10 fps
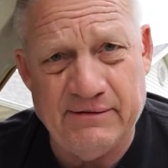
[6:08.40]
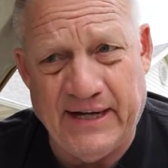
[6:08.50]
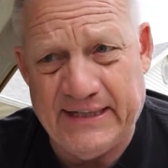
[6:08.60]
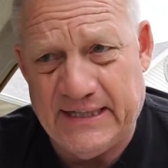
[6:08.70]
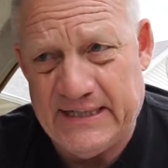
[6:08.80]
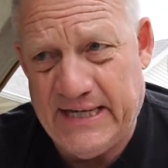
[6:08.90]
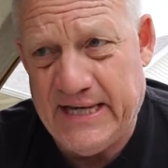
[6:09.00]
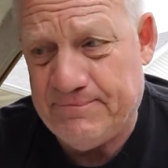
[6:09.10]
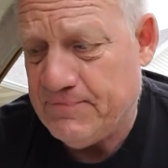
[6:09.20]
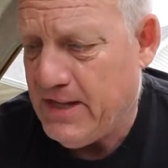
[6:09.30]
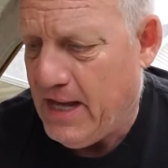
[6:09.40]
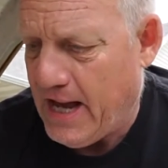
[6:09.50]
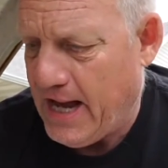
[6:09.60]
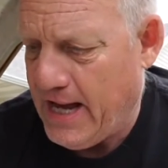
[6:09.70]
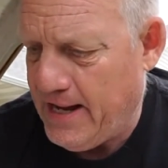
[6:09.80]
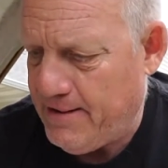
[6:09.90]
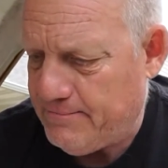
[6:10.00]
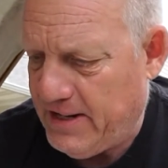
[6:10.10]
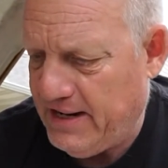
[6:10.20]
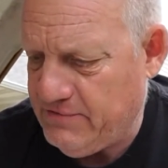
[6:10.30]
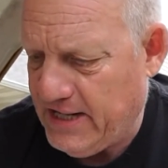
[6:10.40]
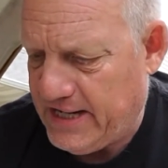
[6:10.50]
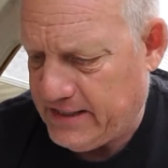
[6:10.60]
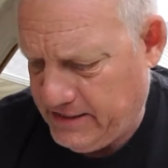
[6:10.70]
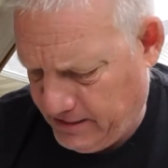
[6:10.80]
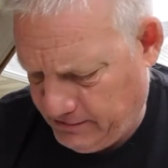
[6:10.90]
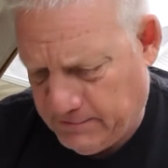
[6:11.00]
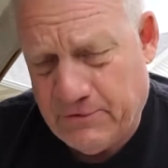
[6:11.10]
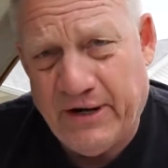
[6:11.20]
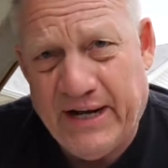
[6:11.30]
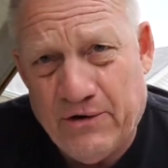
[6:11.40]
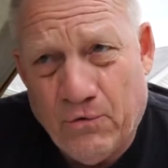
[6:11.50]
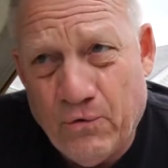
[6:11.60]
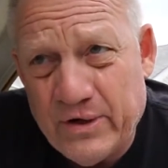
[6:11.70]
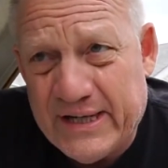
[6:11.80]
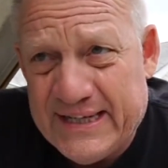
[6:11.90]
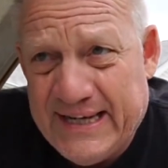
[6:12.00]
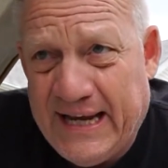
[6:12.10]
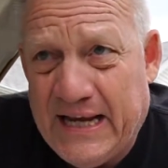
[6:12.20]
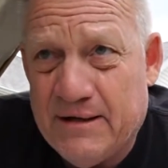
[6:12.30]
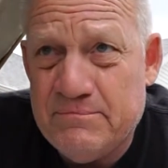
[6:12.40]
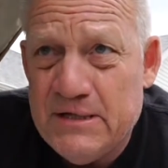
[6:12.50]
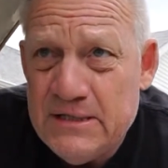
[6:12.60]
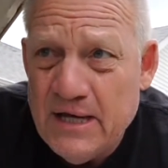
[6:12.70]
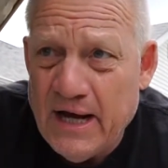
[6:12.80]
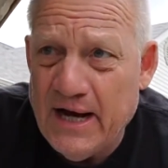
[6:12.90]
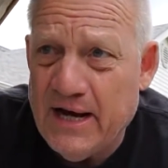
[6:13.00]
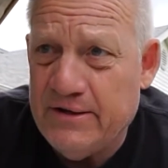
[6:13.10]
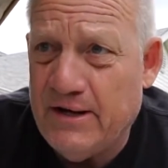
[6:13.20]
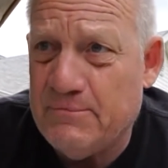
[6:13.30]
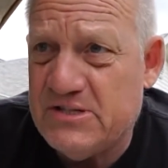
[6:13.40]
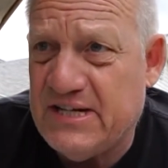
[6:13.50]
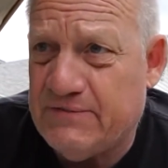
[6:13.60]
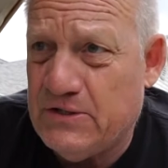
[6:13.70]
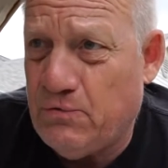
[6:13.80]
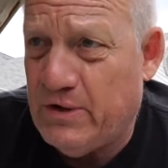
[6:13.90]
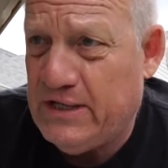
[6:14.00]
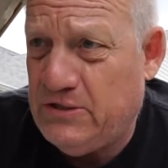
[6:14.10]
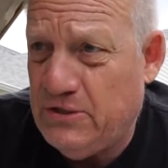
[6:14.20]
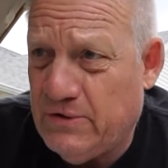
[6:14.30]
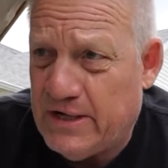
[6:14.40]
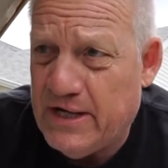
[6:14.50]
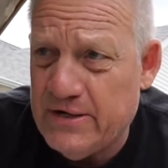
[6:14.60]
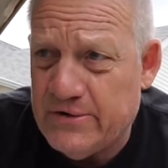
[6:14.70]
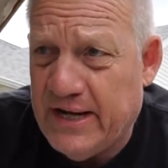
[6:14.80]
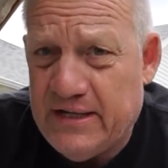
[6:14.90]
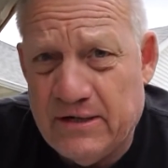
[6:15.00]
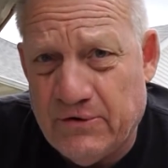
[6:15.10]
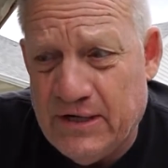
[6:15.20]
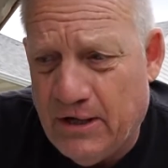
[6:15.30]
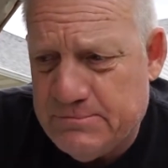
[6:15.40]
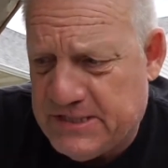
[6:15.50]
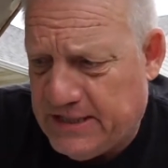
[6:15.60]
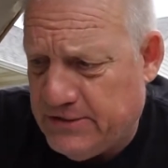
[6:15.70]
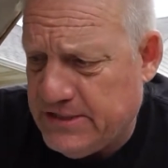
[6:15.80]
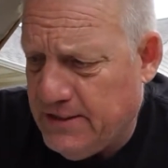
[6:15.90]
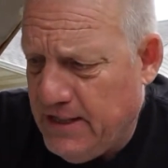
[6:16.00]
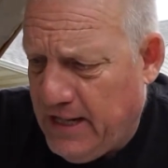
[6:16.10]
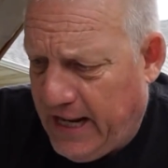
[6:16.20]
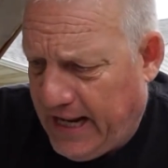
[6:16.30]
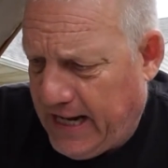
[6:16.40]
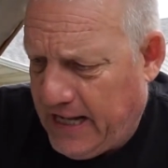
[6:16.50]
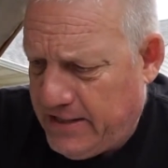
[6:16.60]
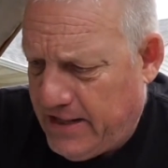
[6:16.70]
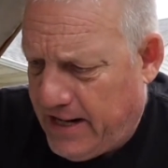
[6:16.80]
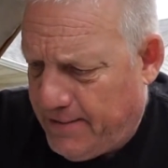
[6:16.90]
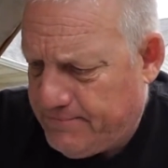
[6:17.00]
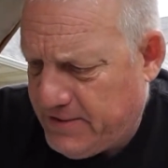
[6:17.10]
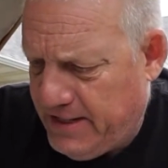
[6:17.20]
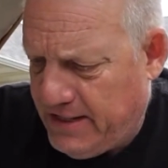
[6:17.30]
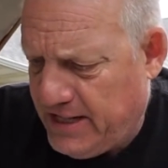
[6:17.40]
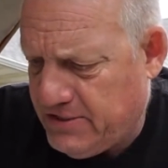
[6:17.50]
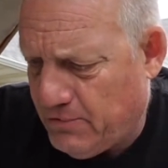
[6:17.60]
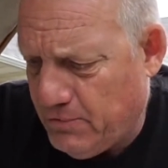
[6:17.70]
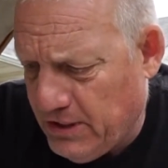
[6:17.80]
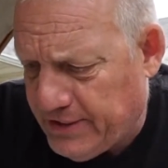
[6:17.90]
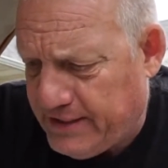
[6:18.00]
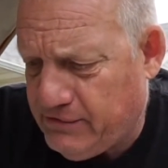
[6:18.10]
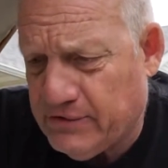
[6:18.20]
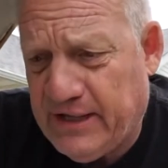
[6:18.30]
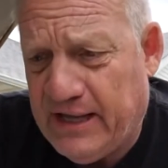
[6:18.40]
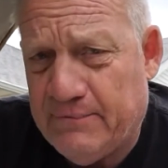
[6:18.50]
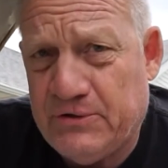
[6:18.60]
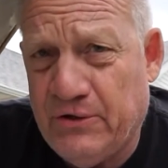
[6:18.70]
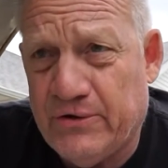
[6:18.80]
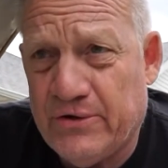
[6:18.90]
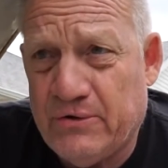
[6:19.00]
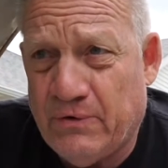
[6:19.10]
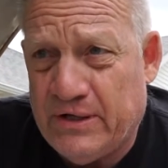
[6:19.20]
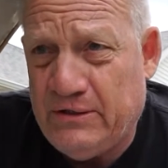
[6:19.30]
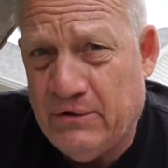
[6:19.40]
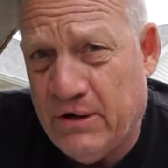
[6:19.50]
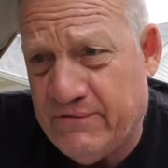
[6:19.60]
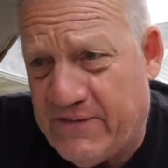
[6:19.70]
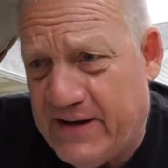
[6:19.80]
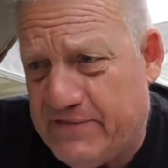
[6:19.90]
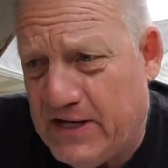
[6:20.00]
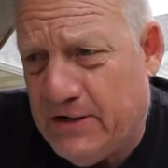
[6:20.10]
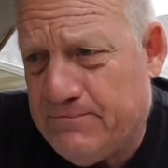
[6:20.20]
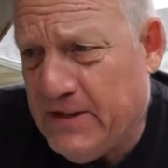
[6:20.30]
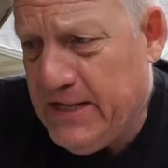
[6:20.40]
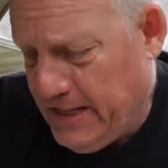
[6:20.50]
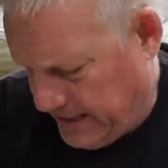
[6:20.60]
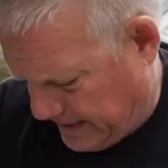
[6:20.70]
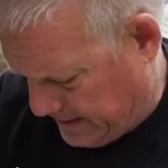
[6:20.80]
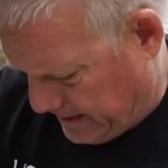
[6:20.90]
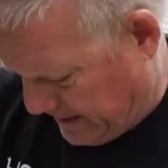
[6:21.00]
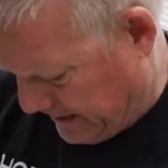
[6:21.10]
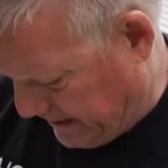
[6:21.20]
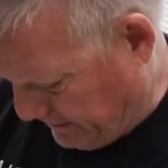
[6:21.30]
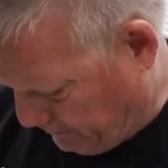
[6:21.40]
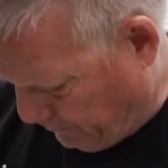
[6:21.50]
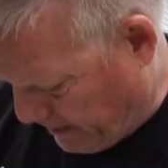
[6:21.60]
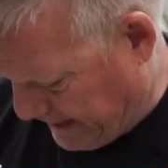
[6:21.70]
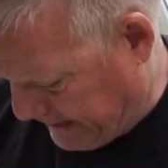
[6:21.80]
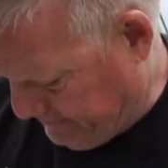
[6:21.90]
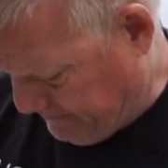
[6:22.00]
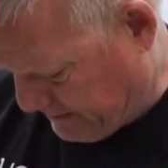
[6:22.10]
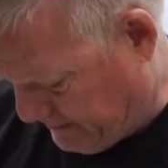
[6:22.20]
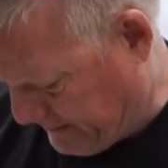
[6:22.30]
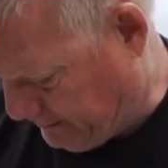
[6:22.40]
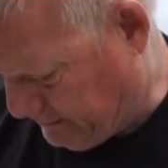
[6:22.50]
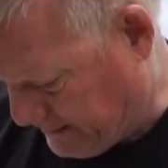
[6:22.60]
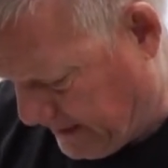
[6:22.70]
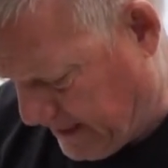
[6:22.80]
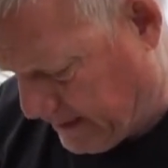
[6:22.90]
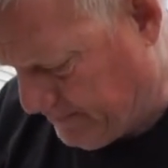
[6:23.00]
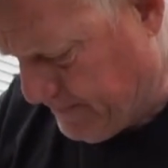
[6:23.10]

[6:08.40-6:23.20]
I can get. I've got a custom ground Oregon cam, number 722 on 108-degree lobe centers. And it's a real nice little cam, 222,050, and it's running, well, let's look here.